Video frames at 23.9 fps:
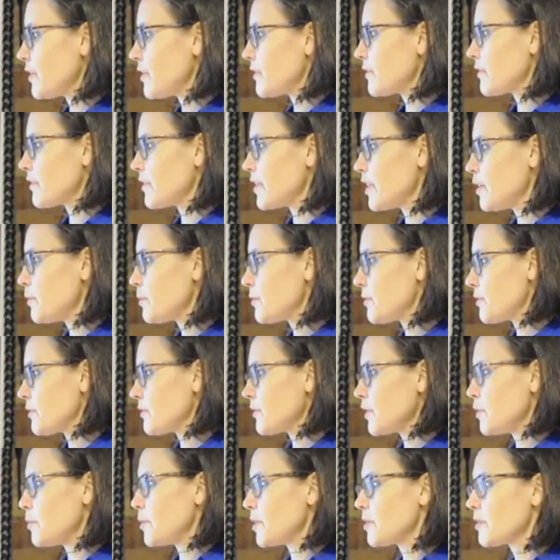that
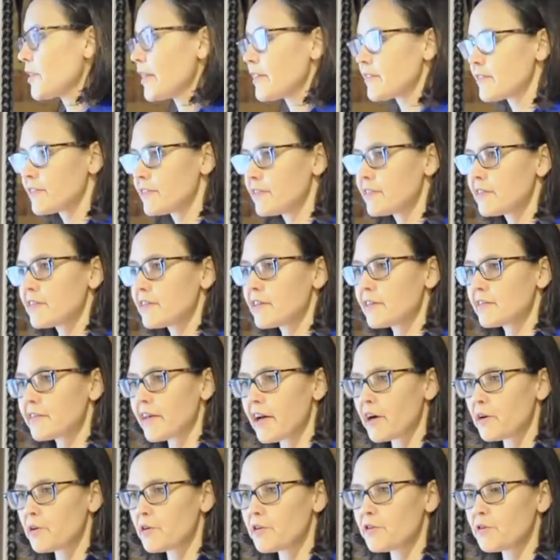sleeping less than 6
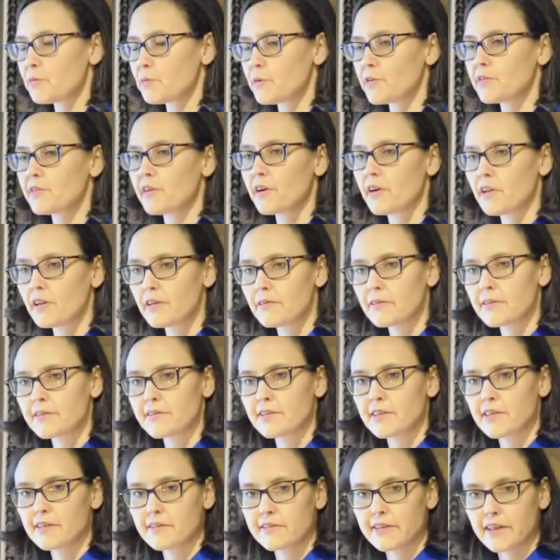hours puts all of us
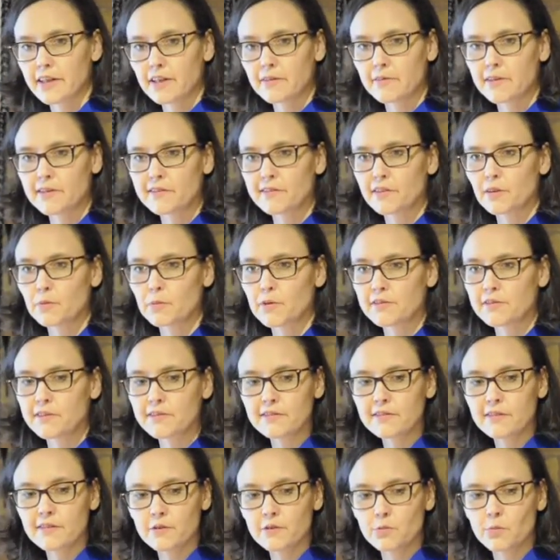in a state of insulin
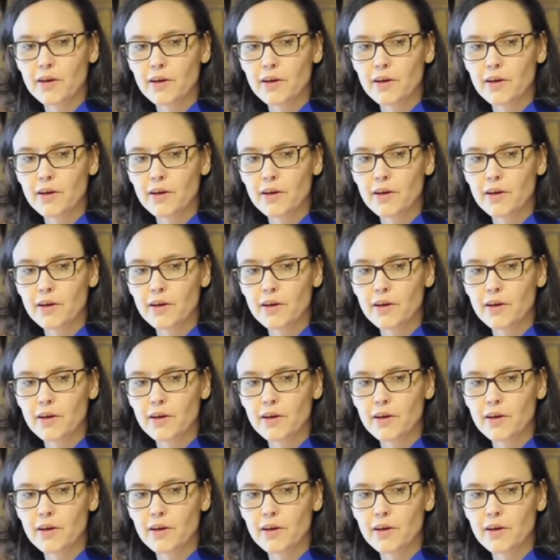resistance,